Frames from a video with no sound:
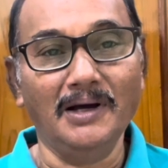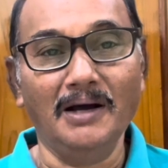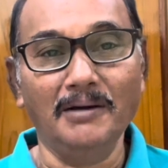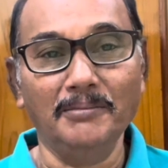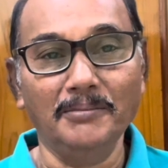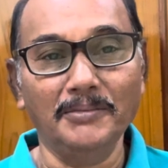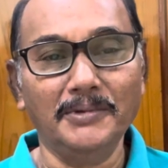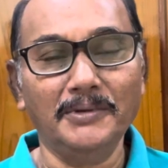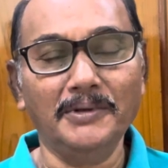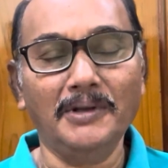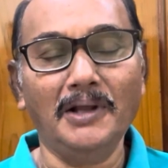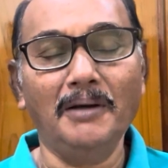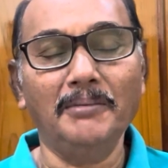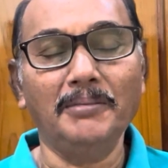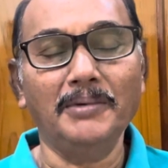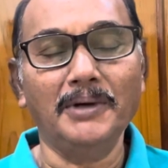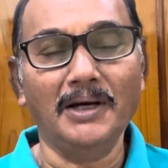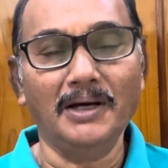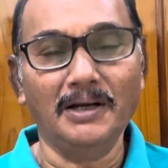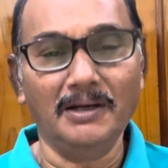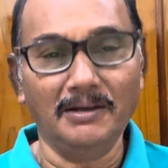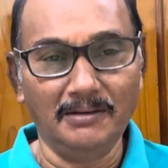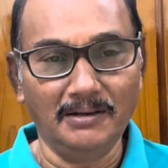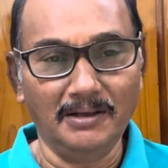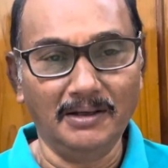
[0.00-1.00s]

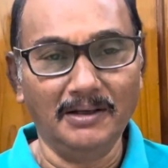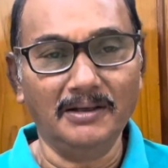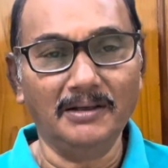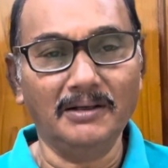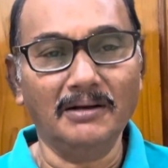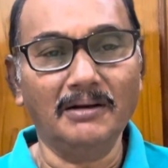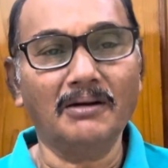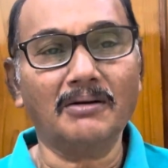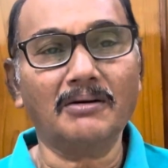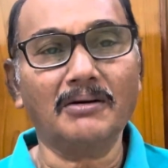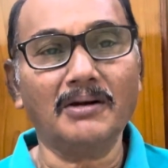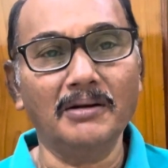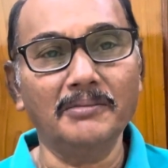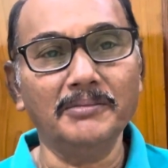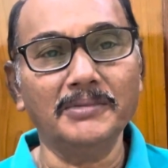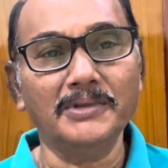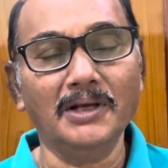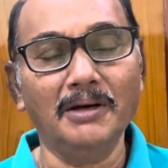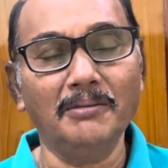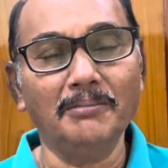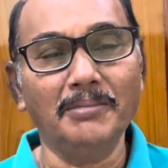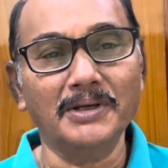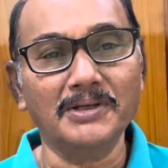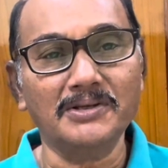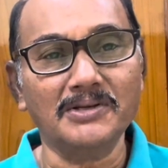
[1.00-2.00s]
Amitabh
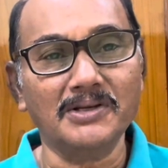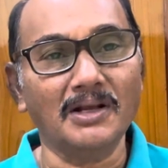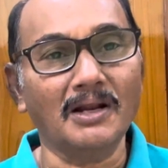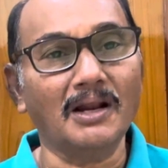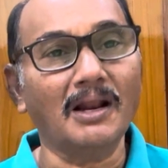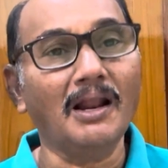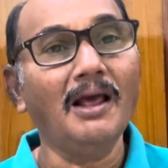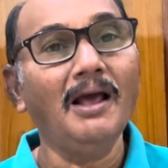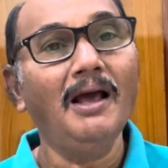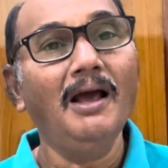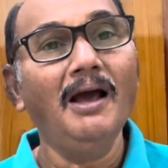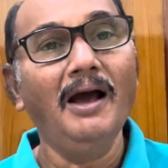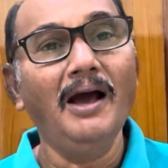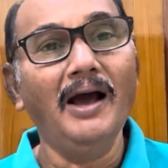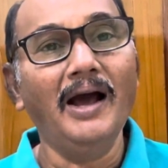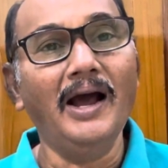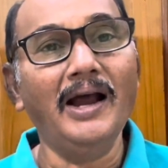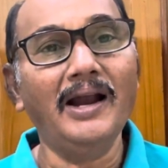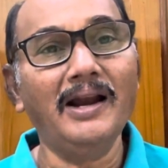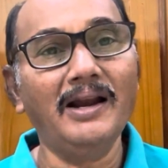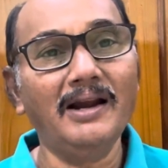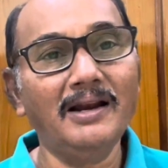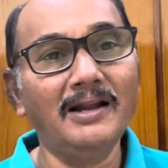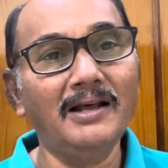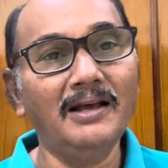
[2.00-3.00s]
Bachchan
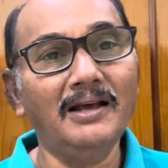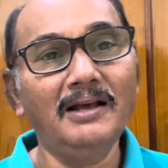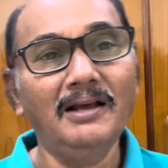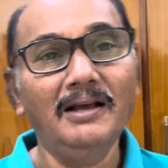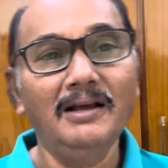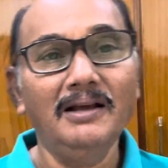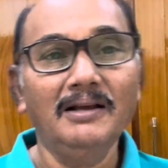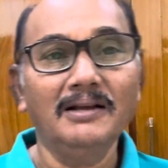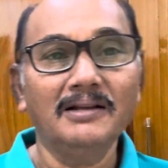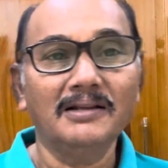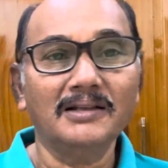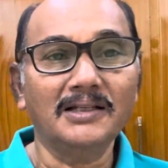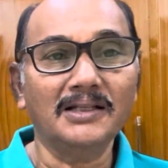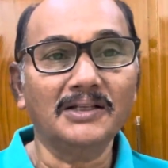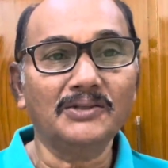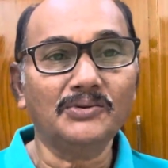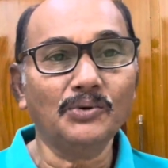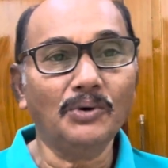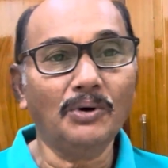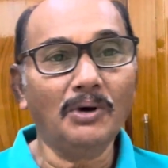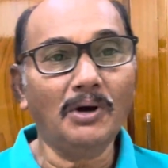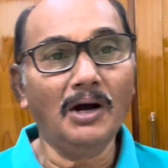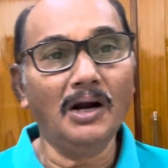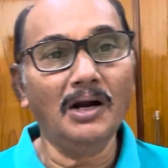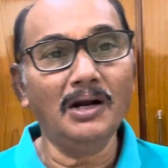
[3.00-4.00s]
and the
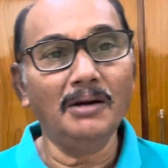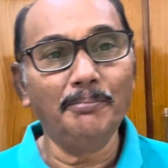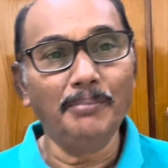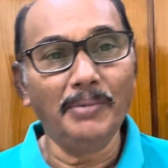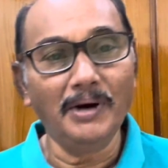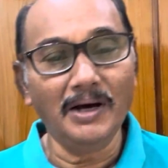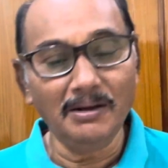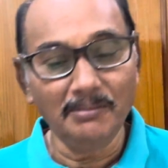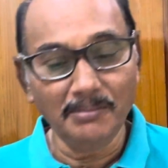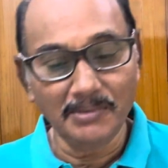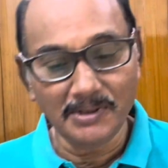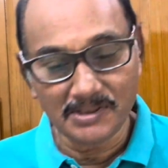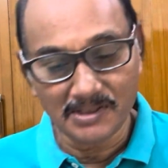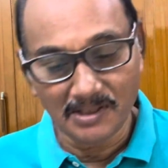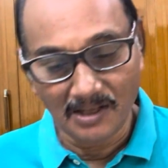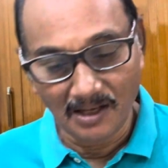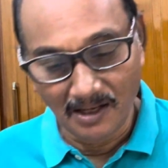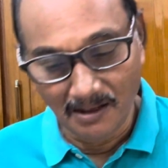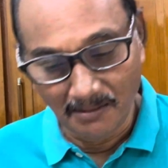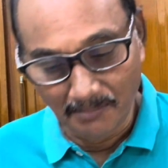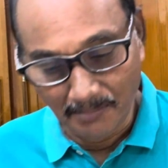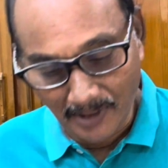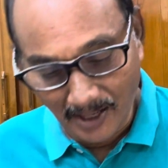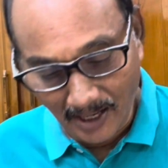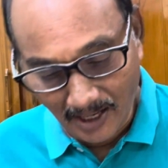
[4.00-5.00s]
so-called pan
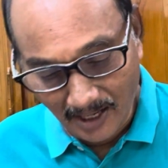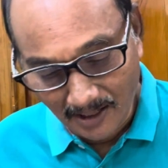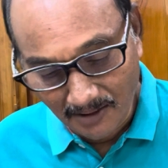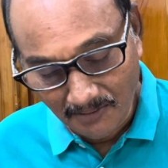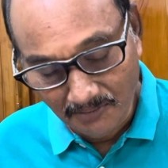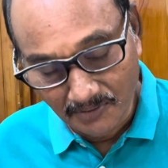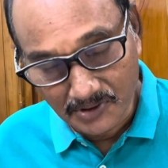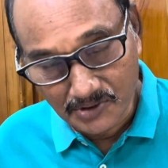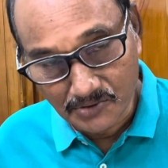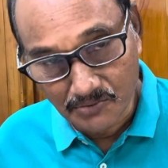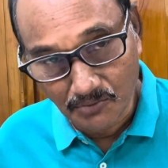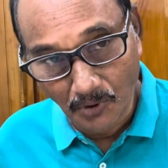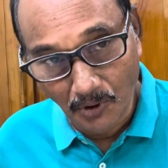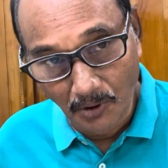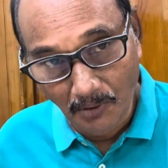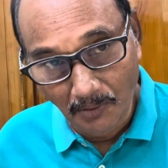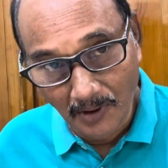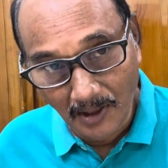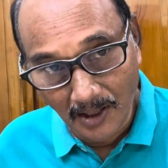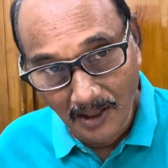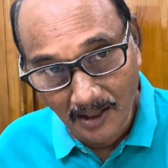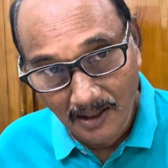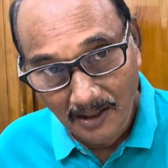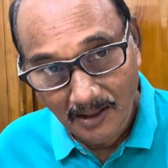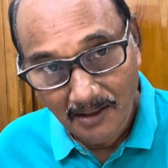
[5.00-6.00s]
masala brand was
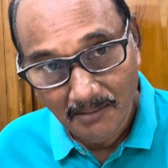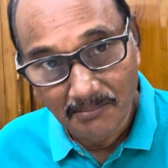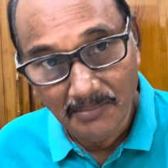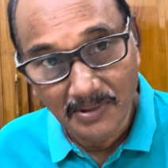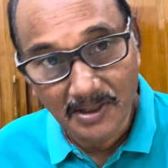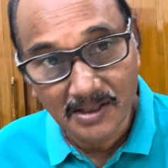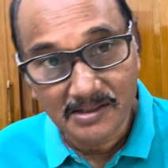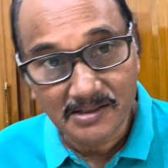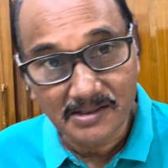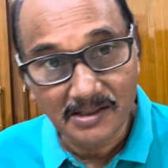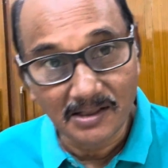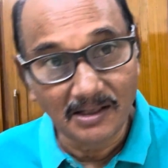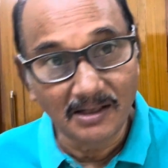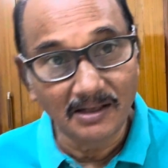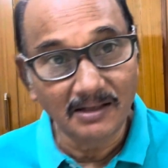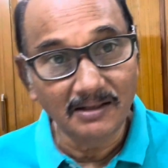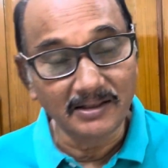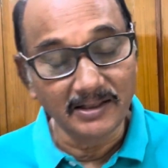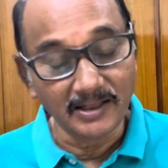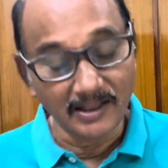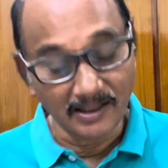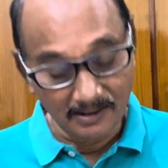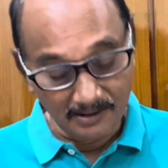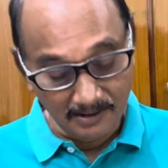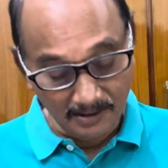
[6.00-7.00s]
over, but still
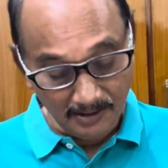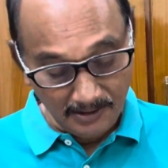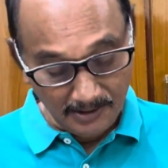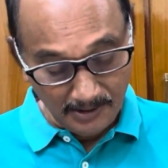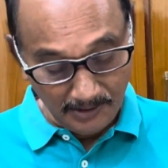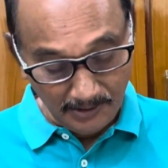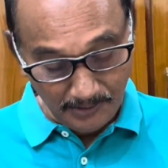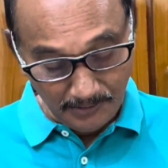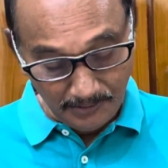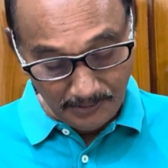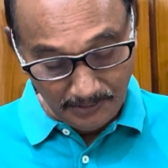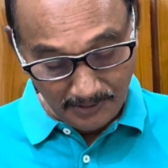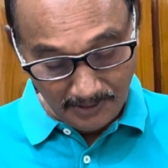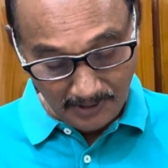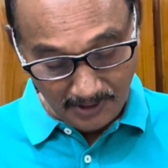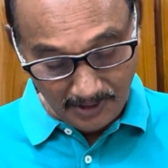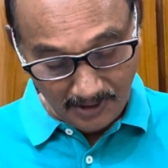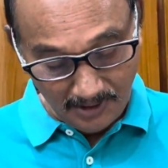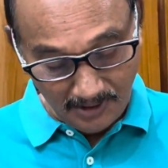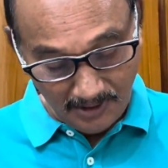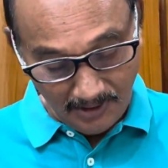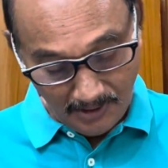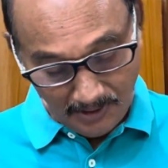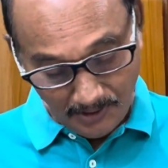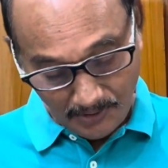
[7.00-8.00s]
they are continuing
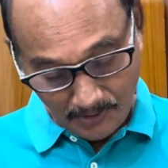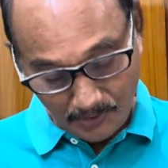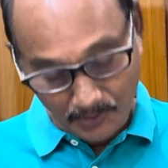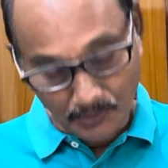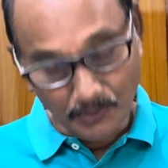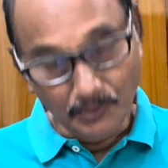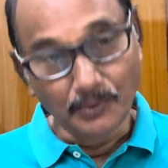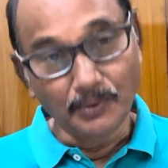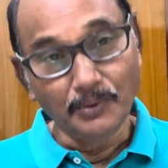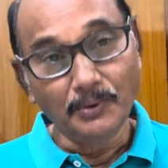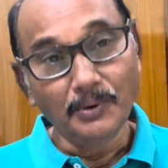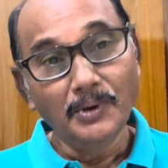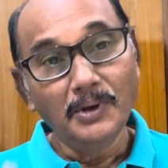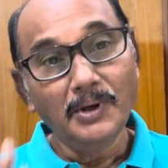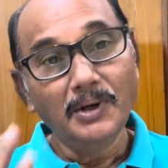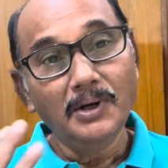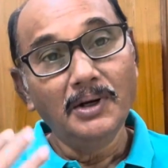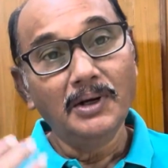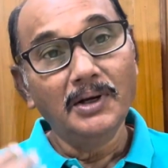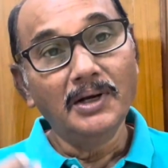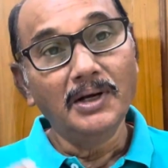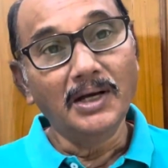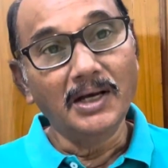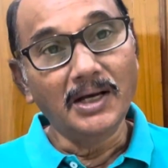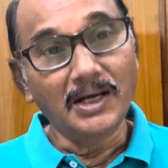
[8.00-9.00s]
to
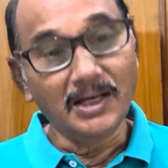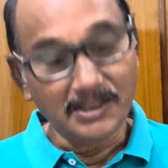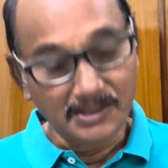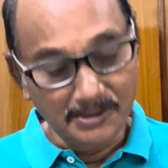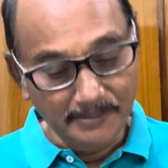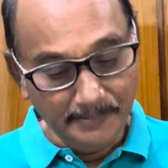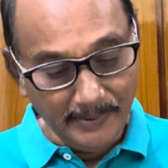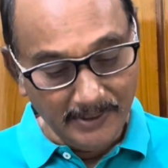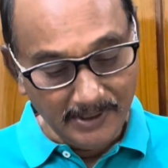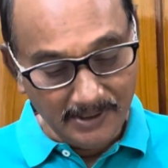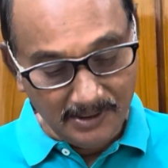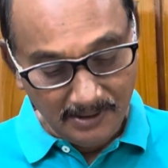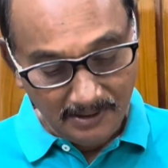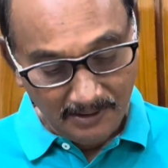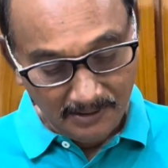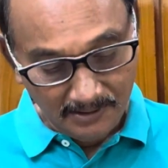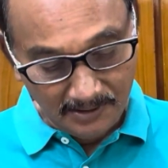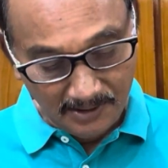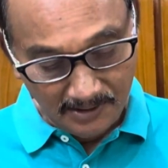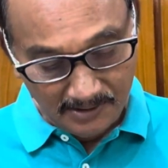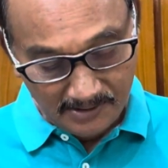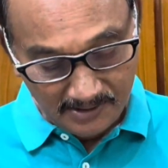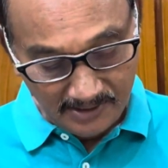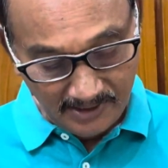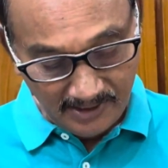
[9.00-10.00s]
exhibit
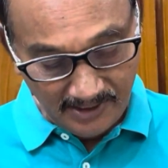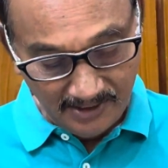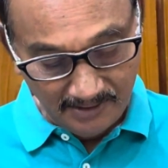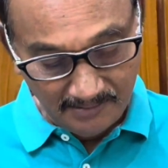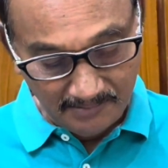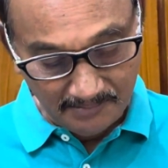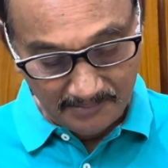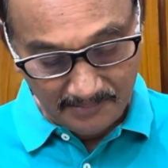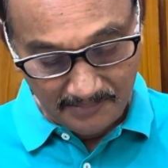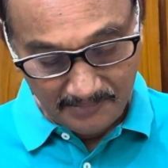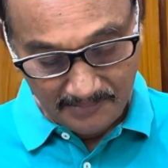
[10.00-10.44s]
the same.